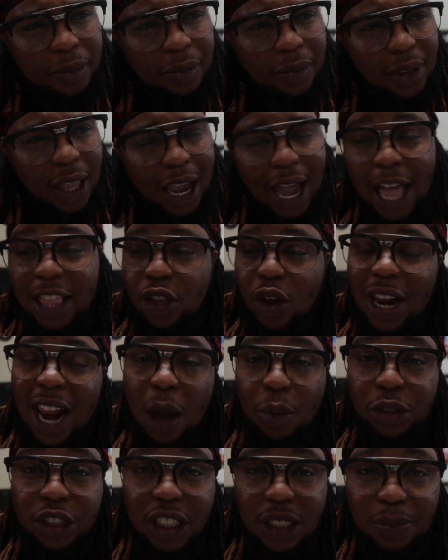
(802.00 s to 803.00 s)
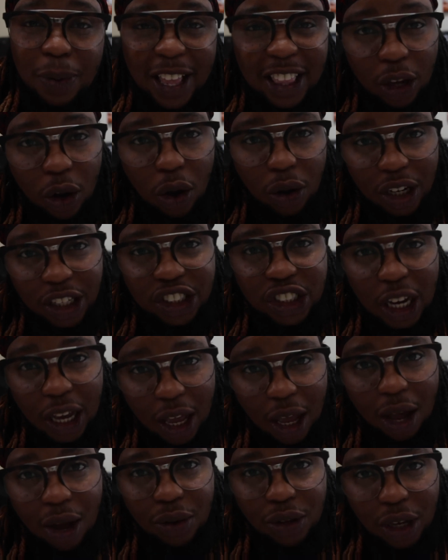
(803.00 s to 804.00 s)
Like, I thought I was just about to go to
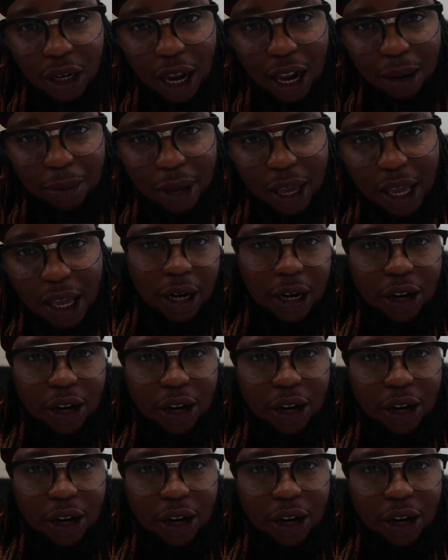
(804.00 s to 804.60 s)
jail, you know what I mean?